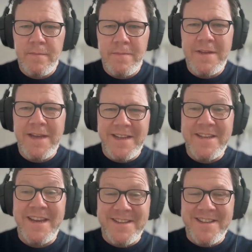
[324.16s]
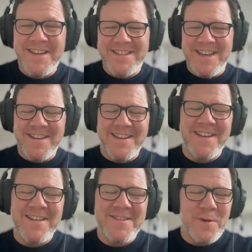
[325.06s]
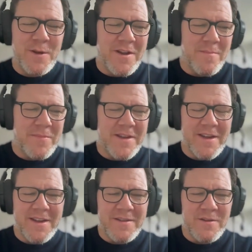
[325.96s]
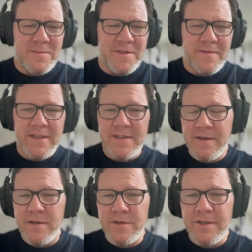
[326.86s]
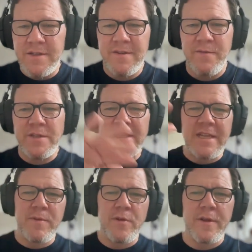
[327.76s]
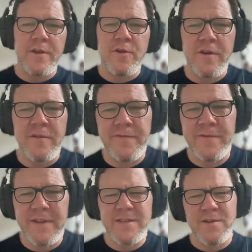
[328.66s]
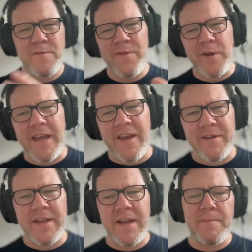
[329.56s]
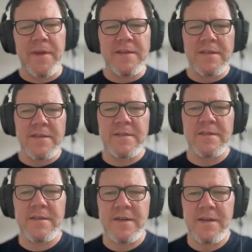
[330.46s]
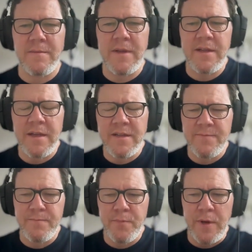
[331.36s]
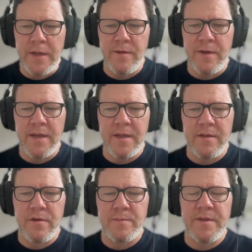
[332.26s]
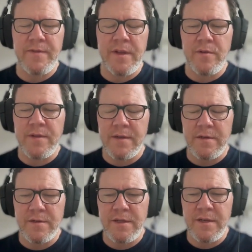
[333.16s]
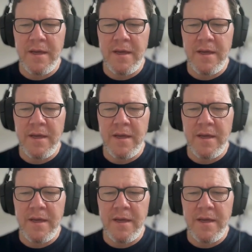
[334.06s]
Yet, exactly. It's very complicated in terms of the technology. It's a very steep learning curve. These are very heavy databases. It's pretty unique in terms of the new technology.